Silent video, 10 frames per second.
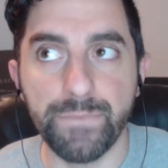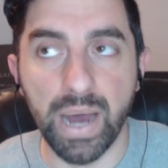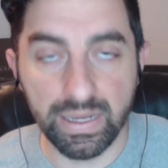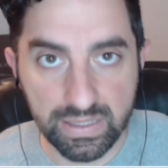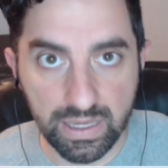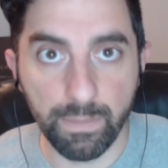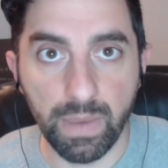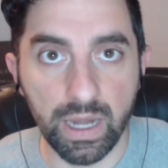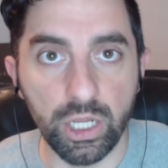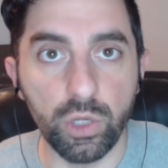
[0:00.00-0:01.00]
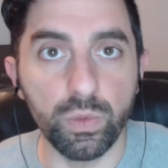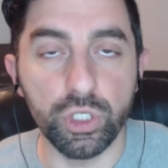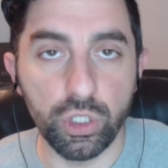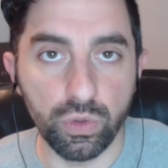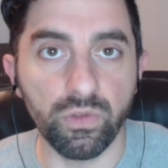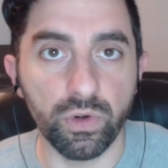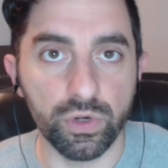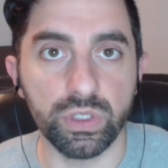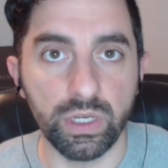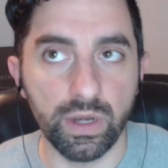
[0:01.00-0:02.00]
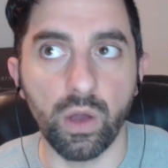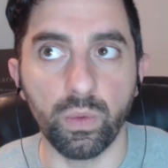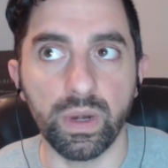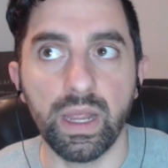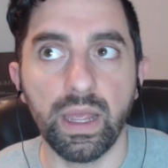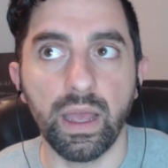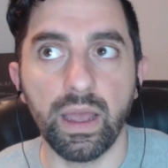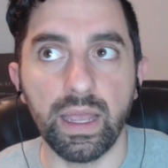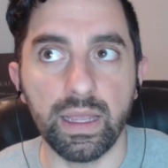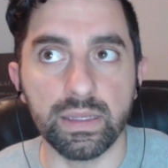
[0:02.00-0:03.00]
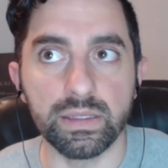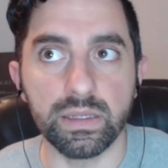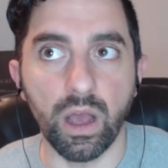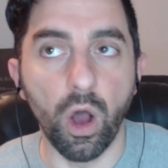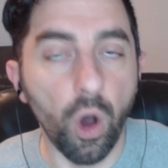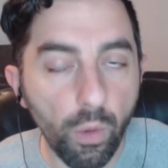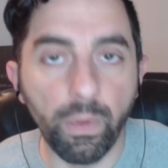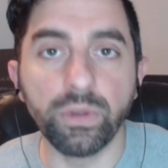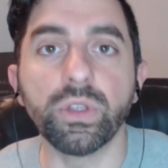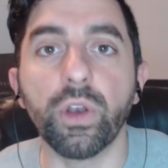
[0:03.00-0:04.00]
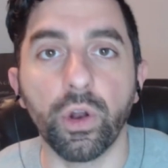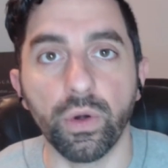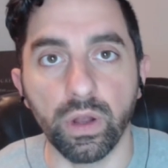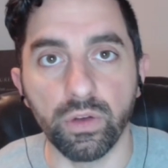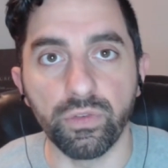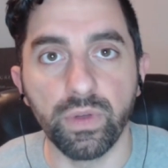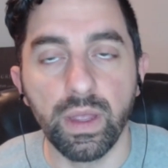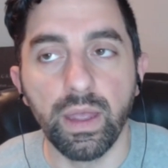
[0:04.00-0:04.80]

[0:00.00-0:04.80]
by somebody who is universally known is almost unheard of.